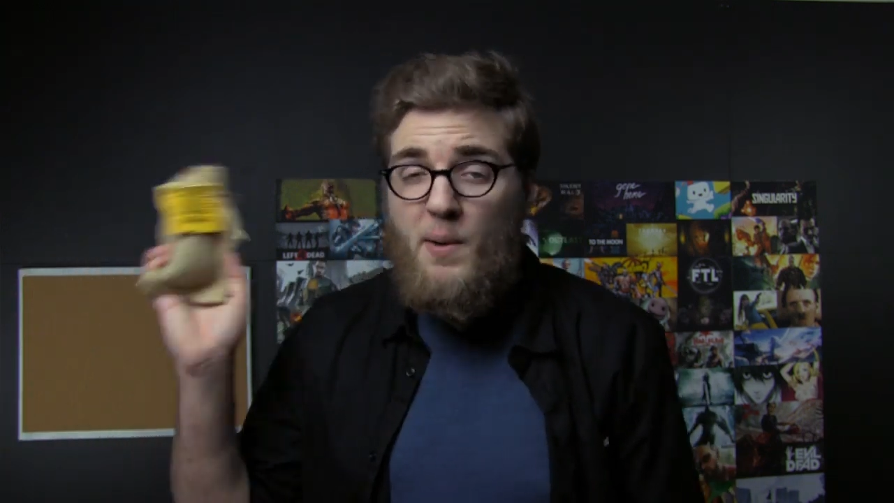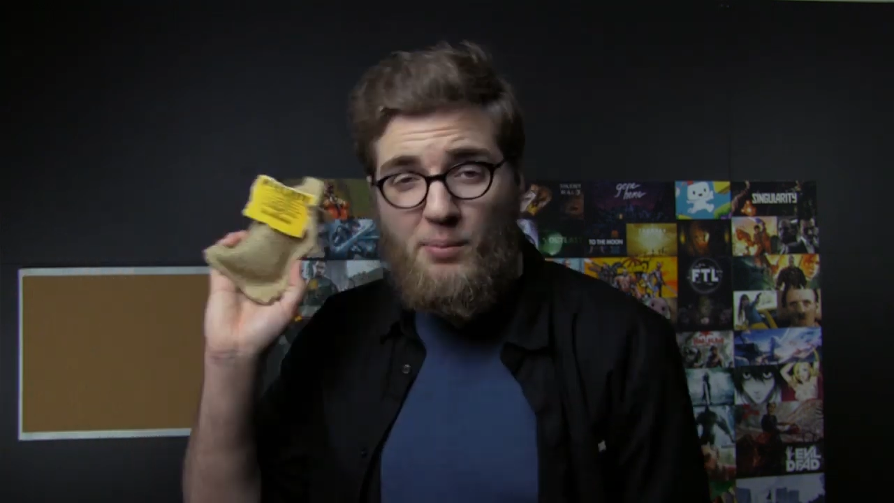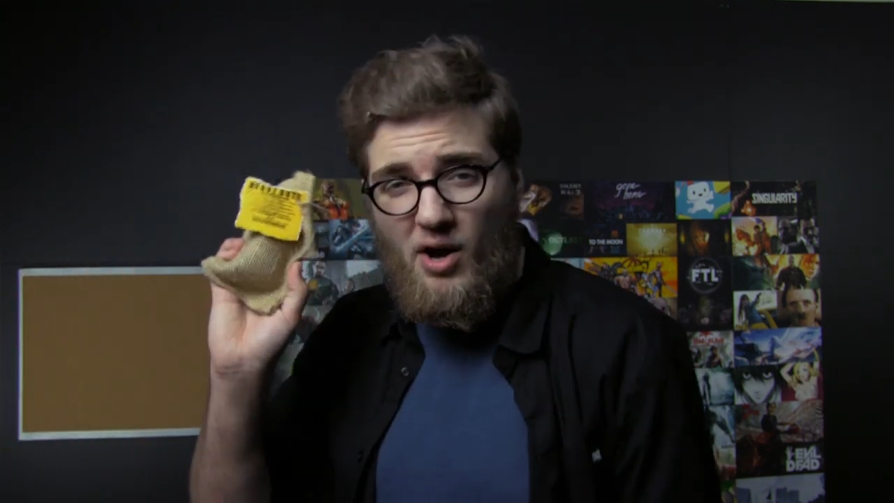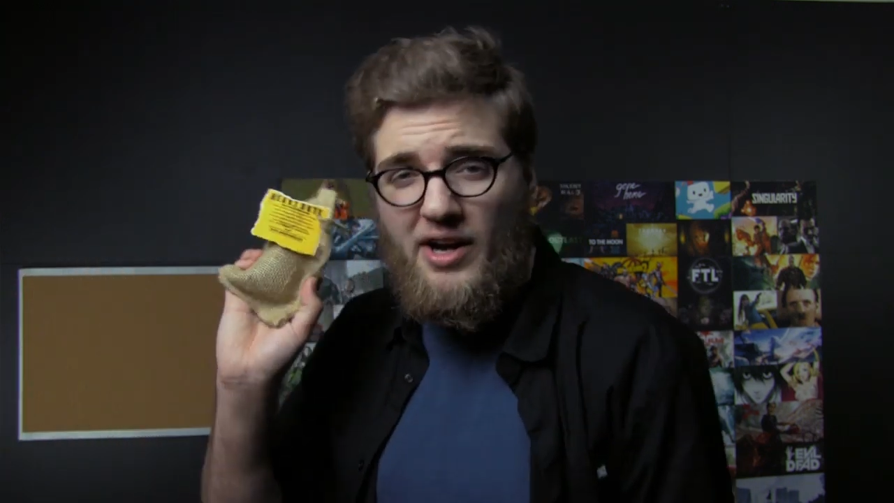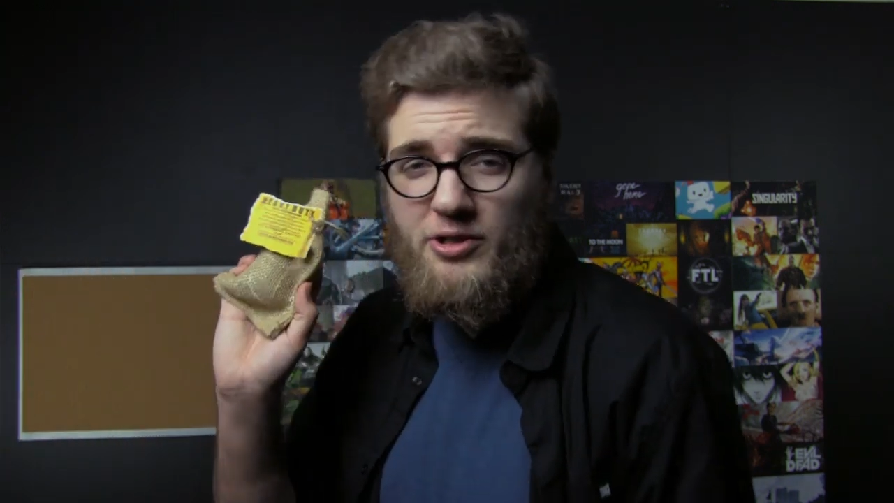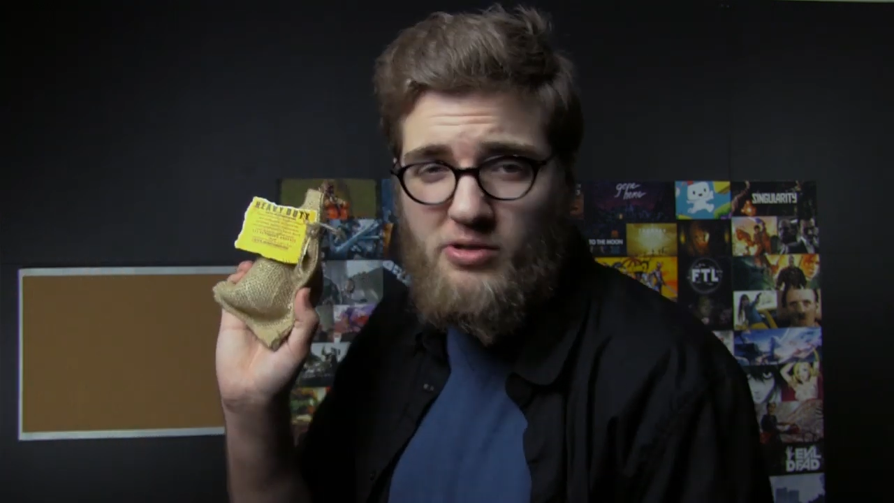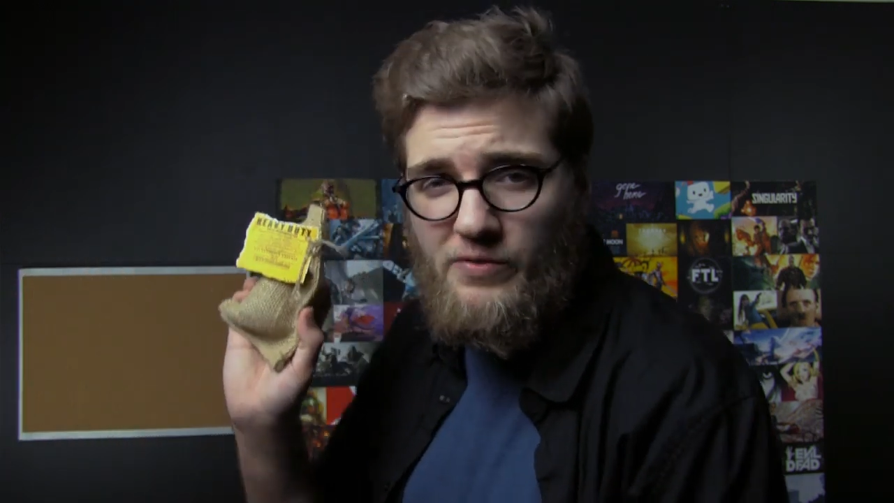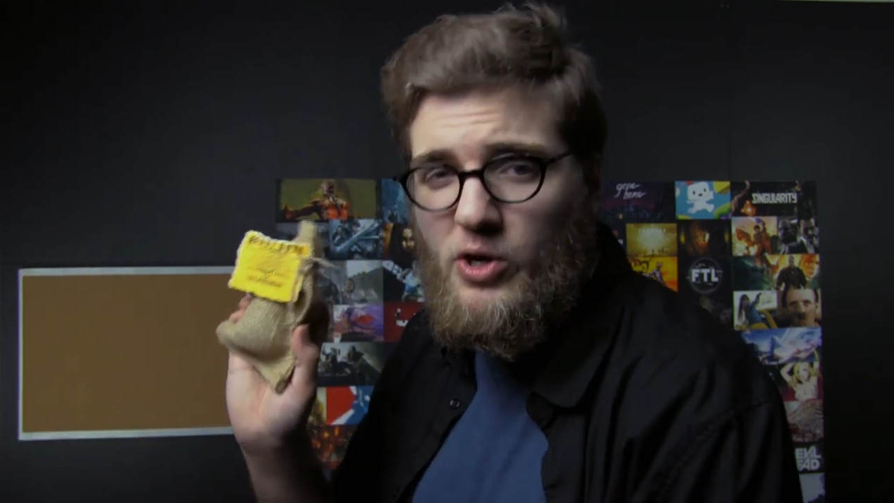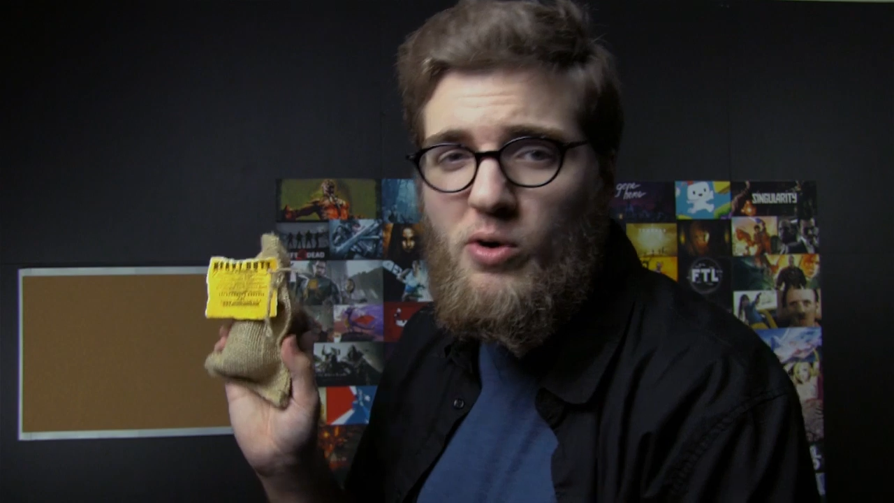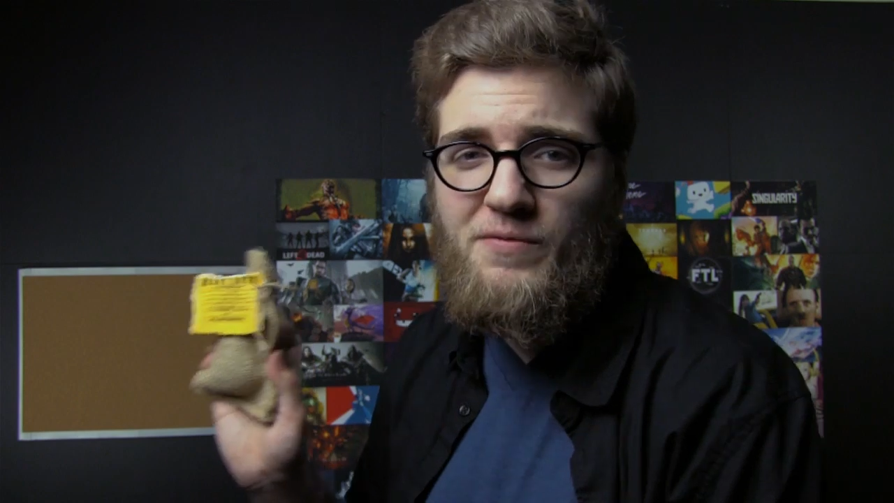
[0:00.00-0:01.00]
product
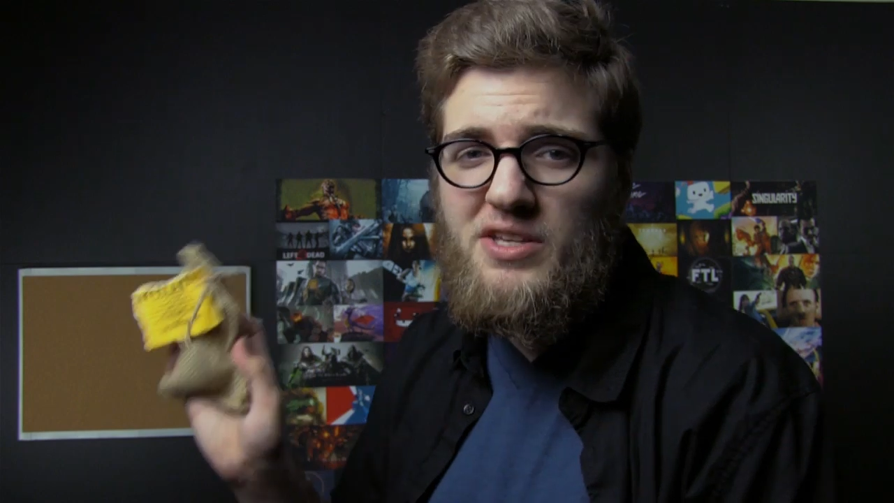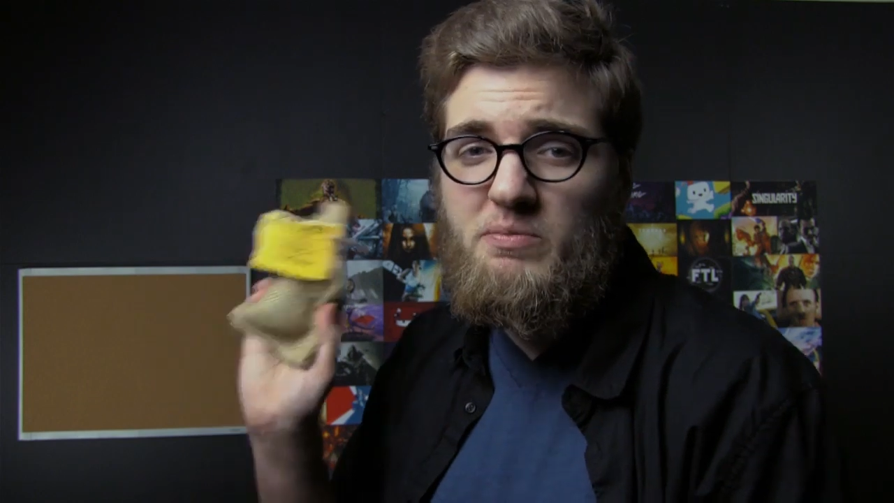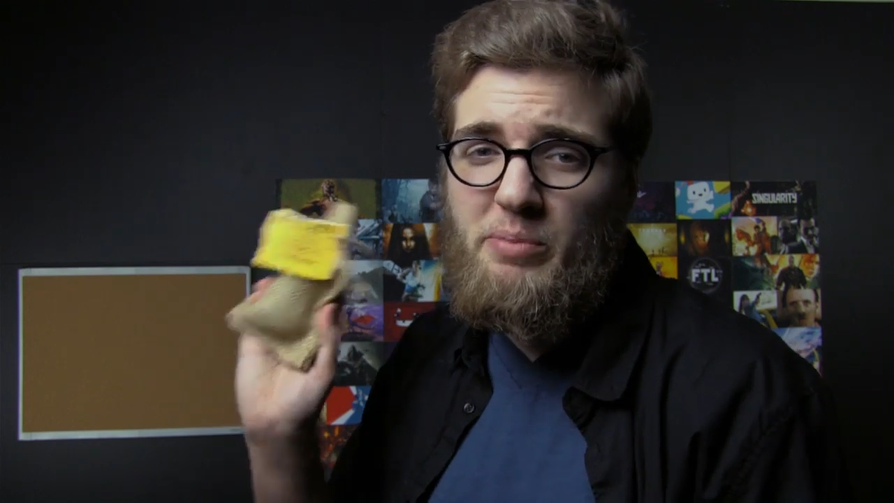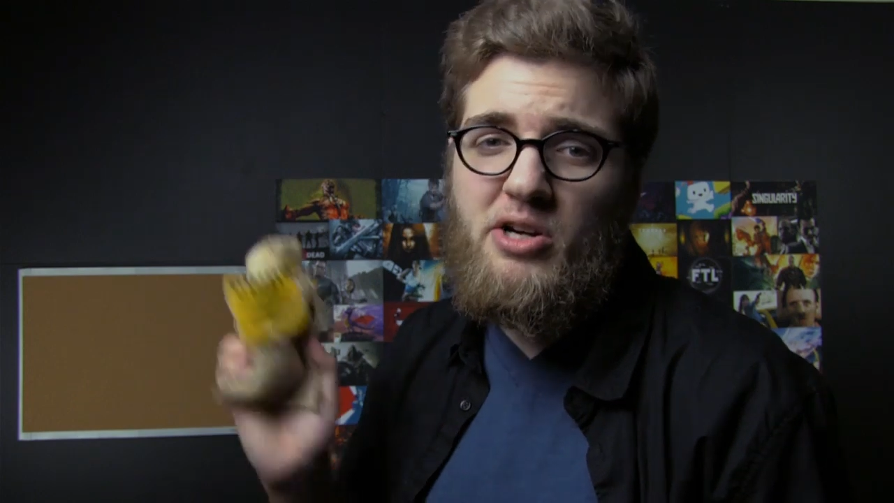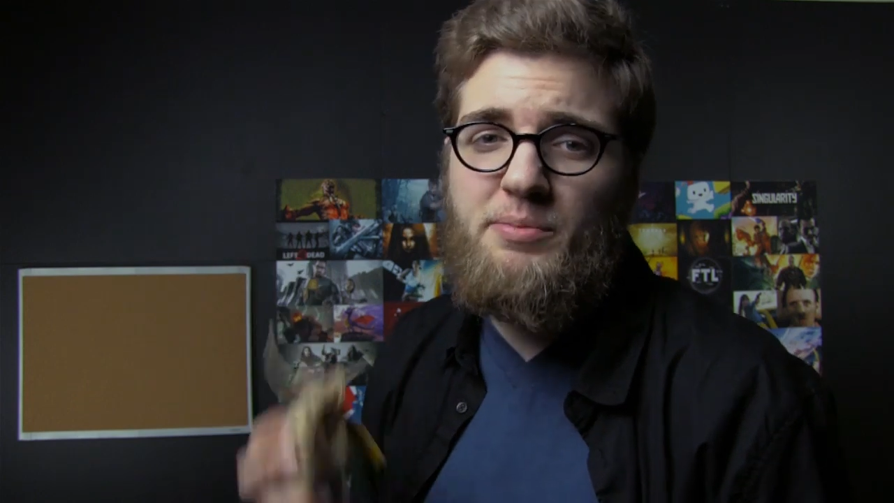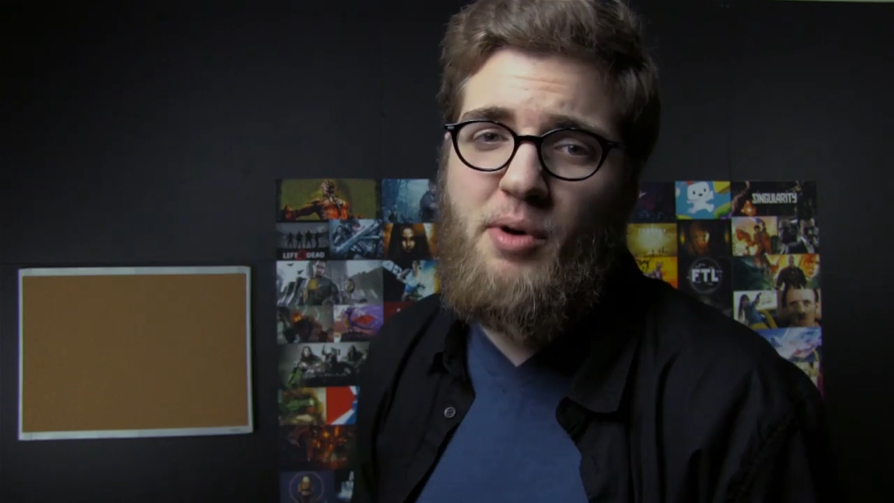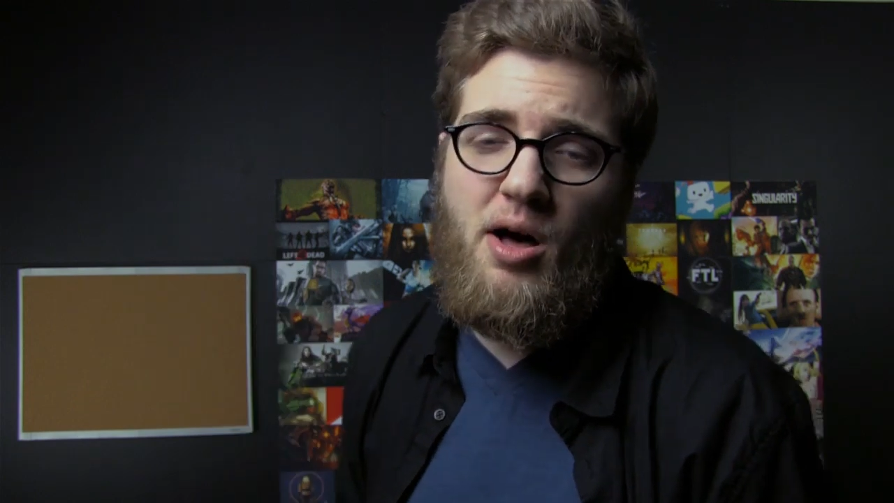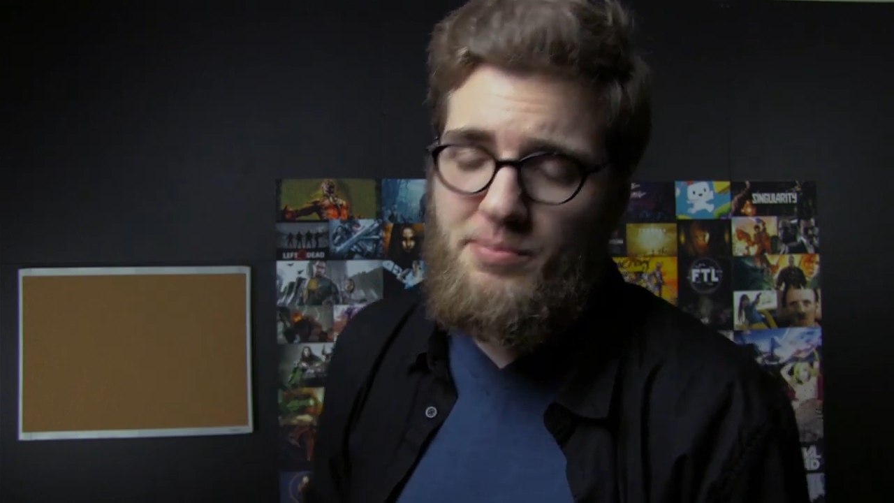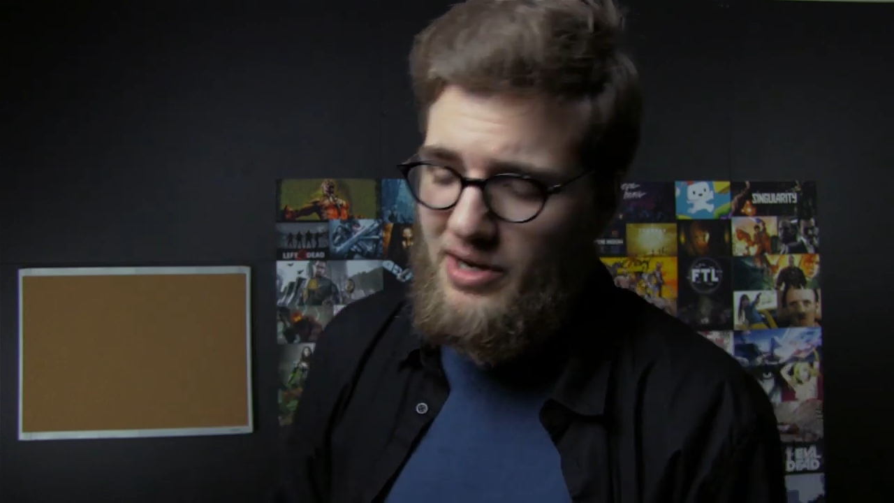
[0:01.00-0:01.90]
review of this beard balm